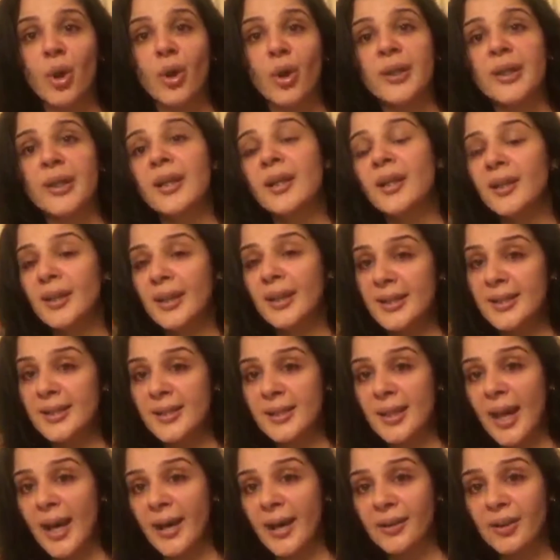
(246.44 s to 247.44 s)
the body,
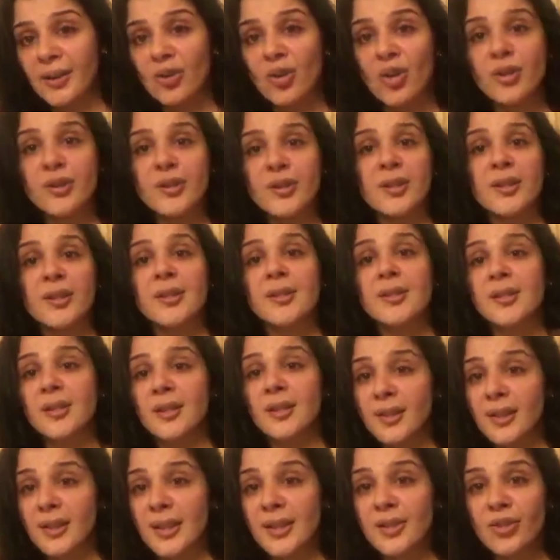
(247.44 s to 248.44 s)
contains antioxidants,
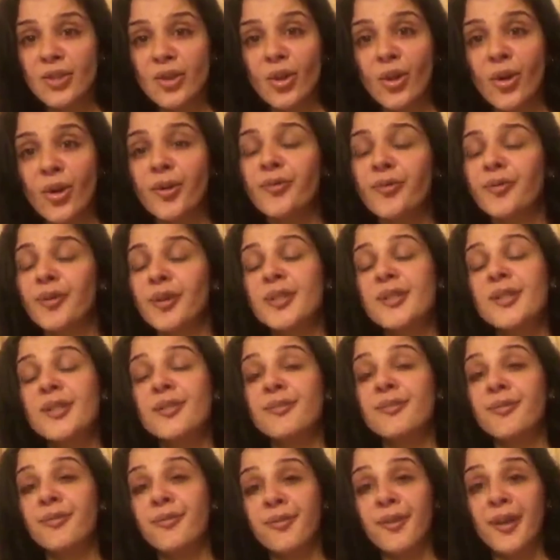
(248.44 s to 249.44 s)
contains chlorophyll.
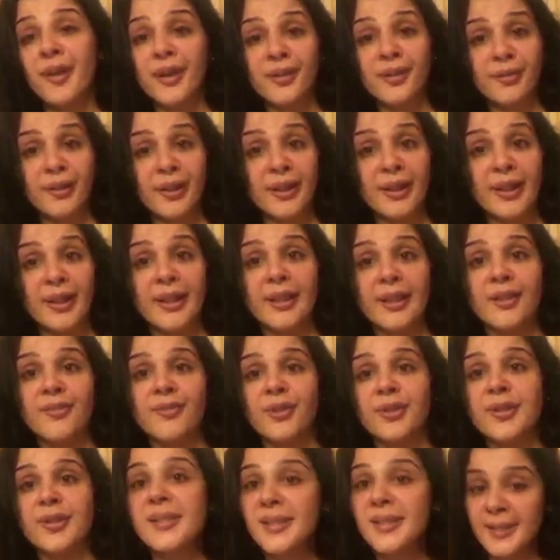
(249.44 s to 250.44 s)
It's very, very healthy
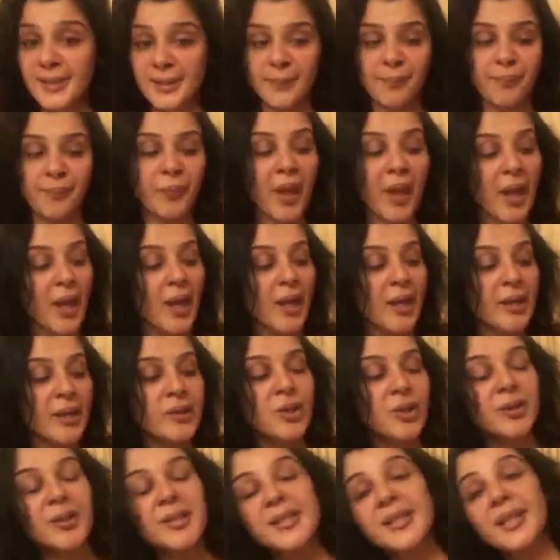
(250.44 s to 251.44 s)
for the system.
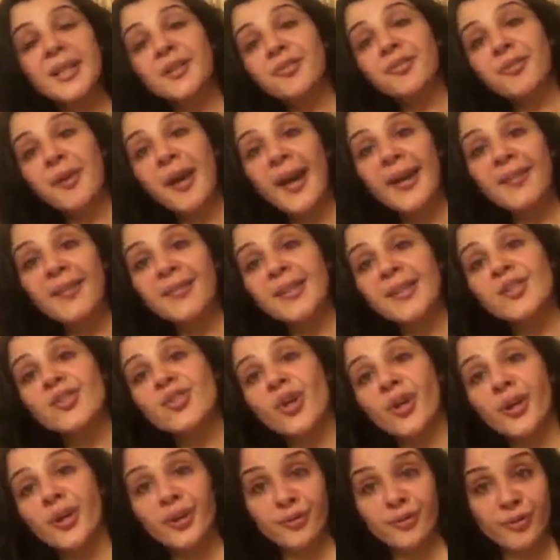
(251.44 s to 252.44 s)
So these are the 5
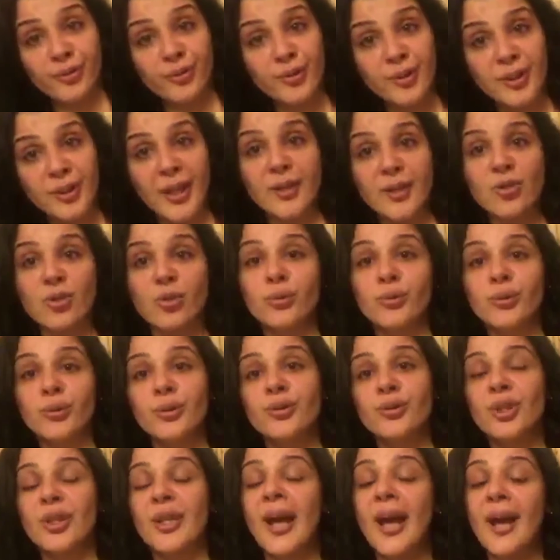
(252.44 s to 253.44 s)
exotic foods I told
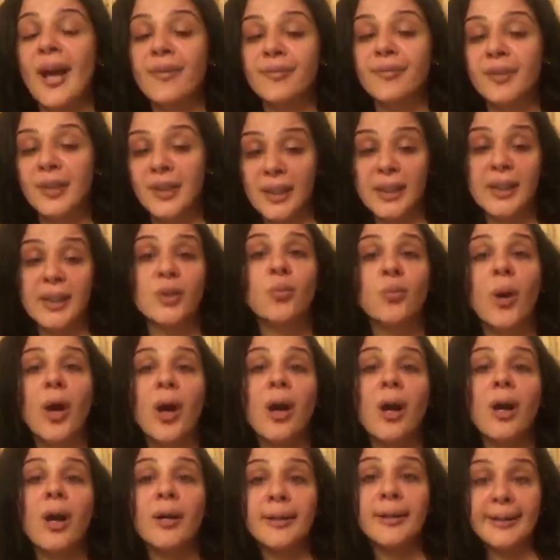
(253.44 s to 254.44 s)
you should have:
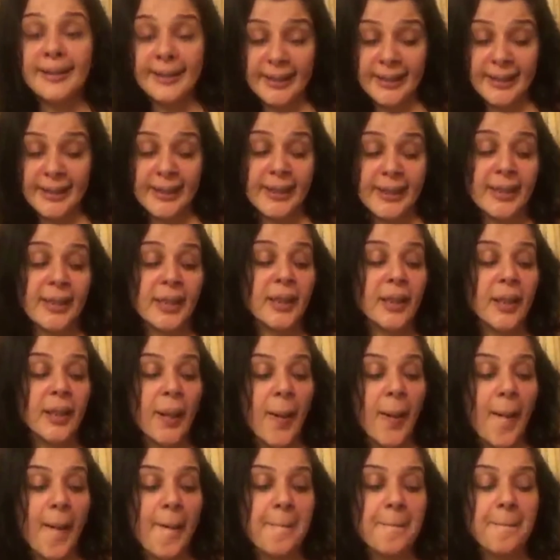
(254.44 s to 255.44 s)
quinoa, kale,
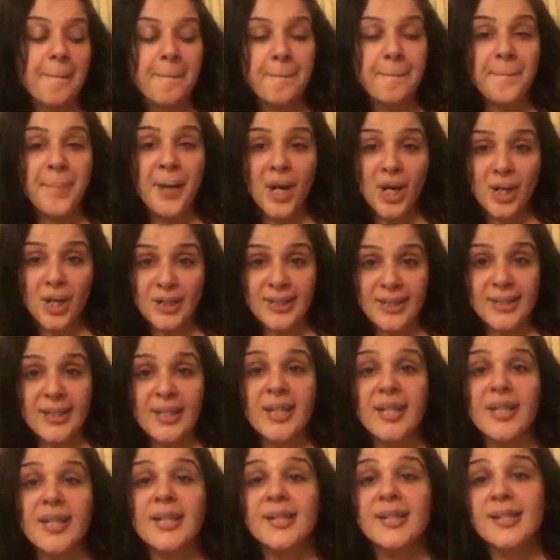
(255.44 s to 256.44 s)

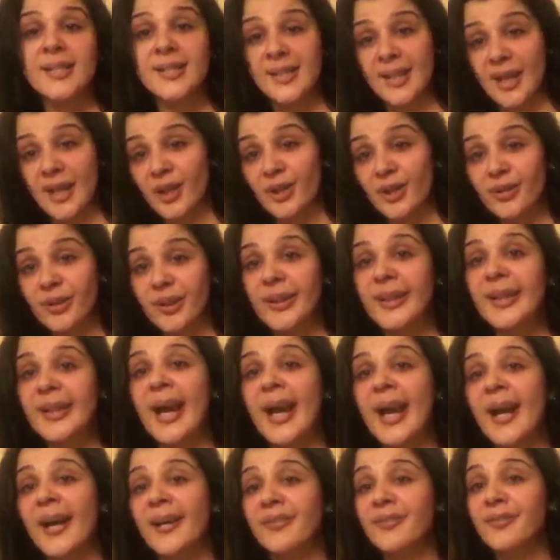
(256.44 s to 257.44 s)
parsley, celery,
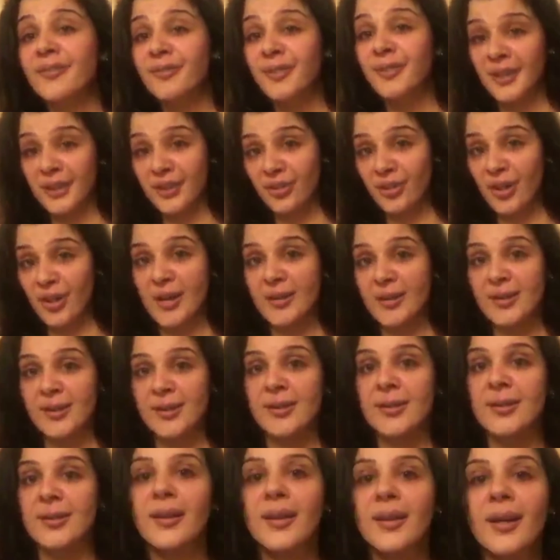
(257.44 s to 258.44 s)
and wheatgrass.
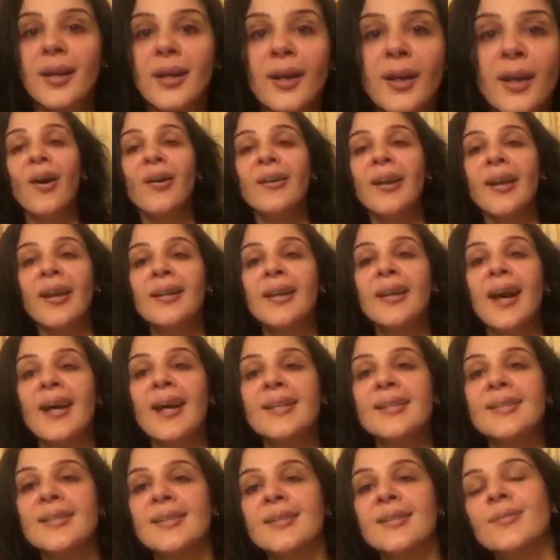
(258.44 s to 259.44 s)
Alright
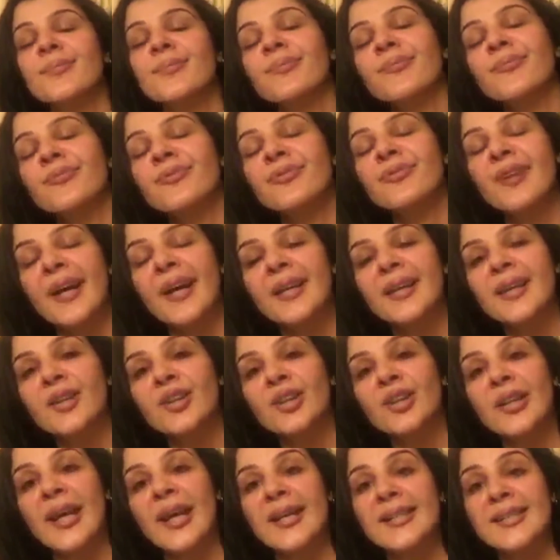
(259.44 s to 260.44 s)
guys, finally
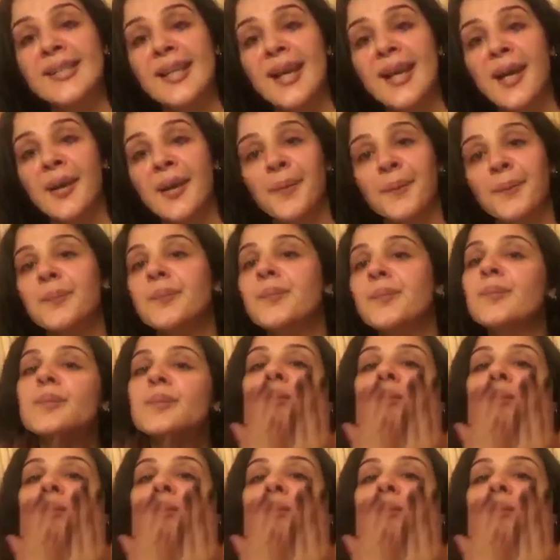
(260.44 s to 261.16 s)
good night time.